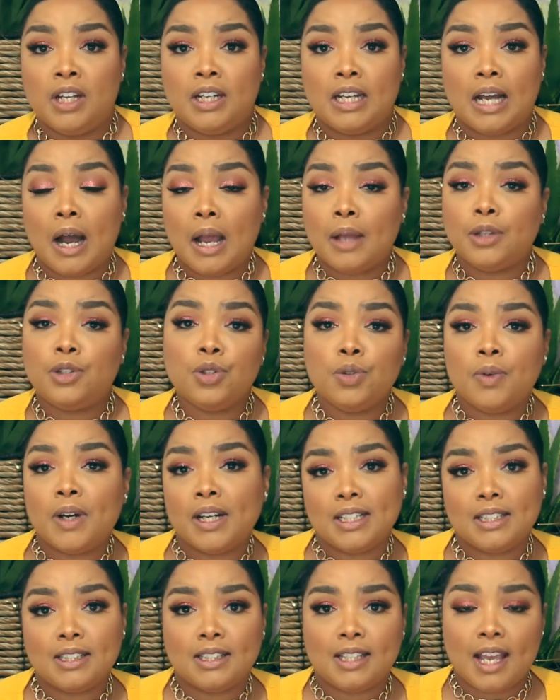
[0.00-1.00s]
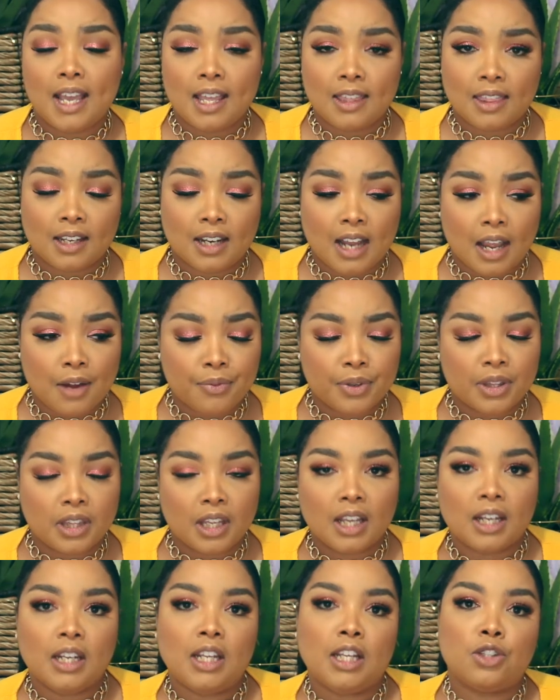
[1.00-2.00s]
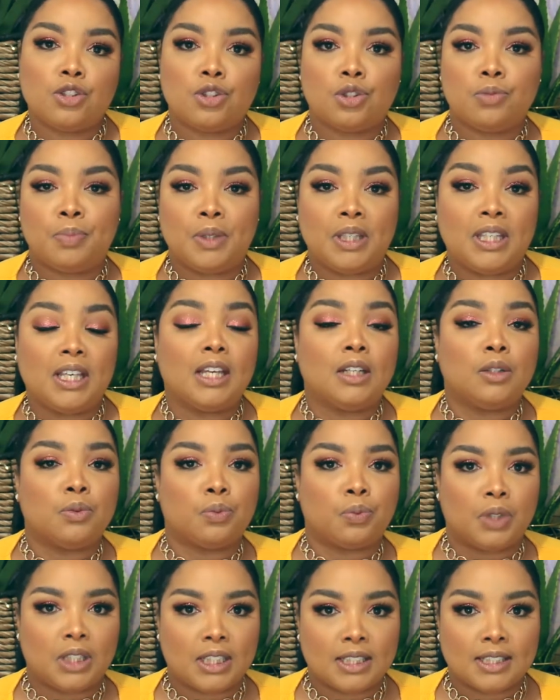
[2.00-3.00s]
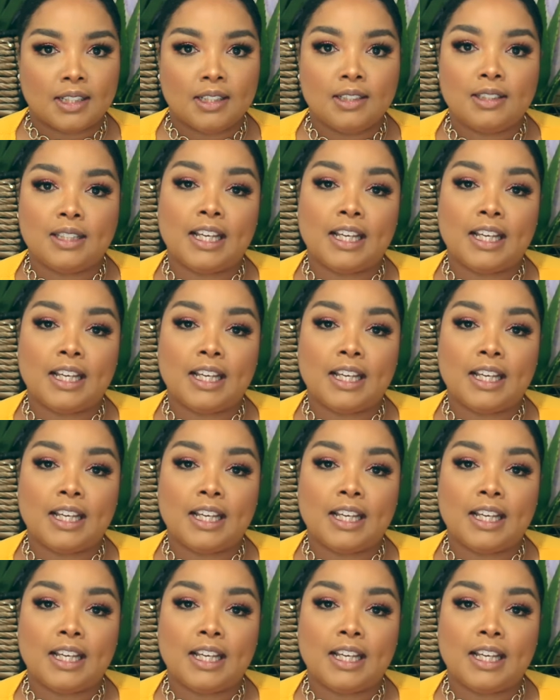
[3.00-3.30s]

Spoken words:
Now, I do want to say that everything needs to be in reason.